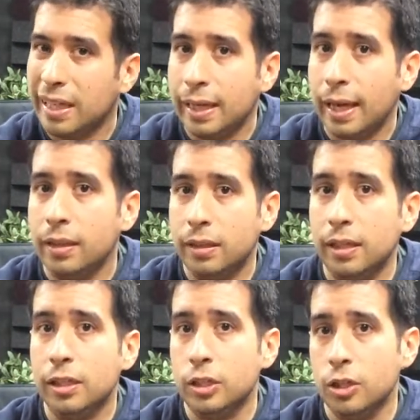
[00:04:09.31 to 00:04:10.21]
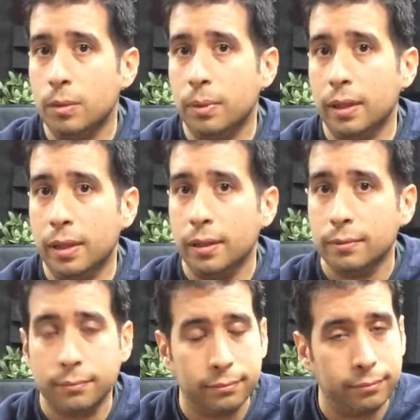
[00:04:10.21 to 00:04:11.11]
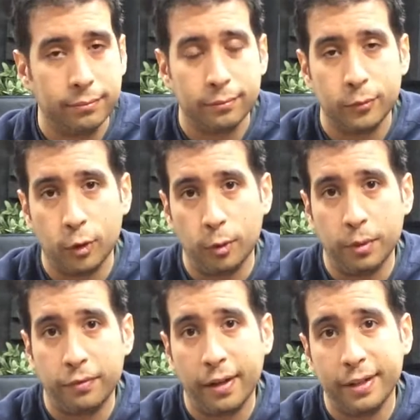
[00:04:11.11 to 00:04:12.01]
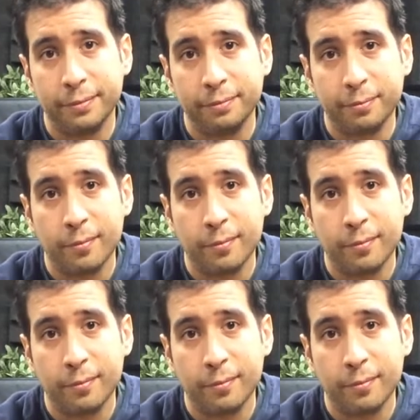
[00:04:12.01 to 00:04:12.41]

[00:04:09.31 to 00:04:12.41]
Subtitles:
EADGBE, you'll be fine.